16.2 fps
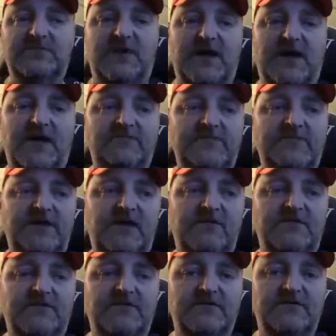I've
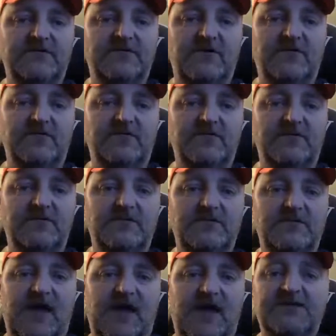never known
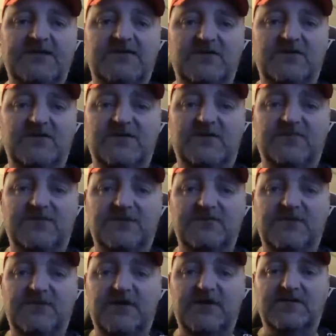not to do something
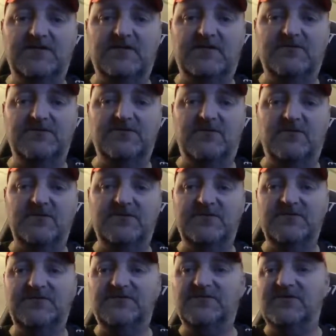because I was
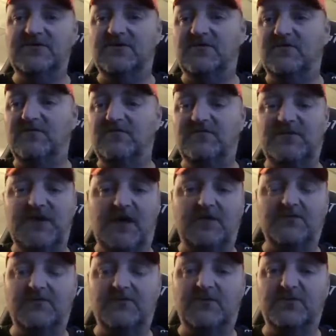always, you know, an
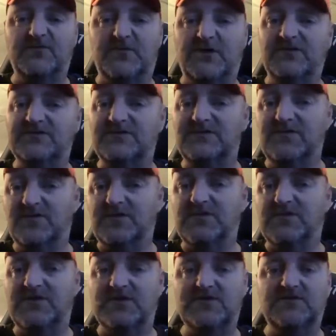outdoors person
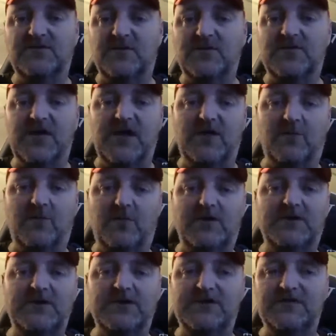doing this, doing that,
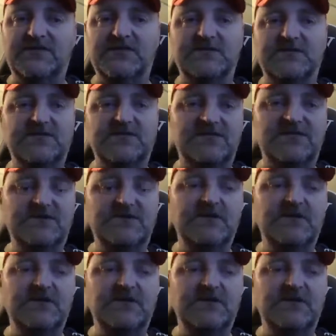working on this. And